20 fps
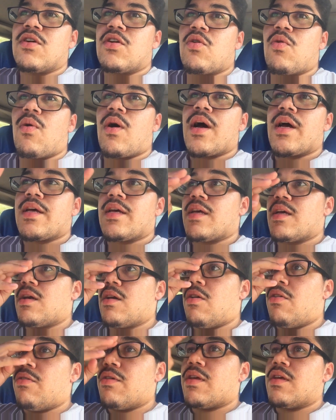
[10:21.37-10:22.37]
quiet
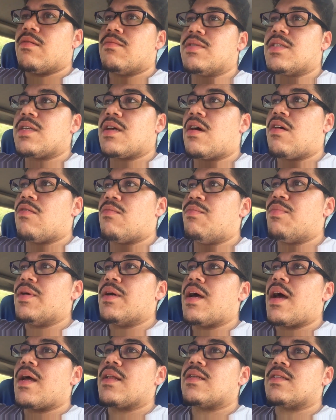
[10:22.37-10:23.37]
OEM sound,
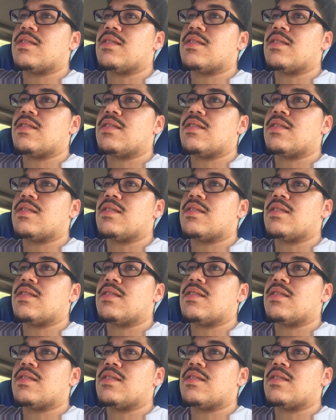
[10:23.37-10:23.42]
but at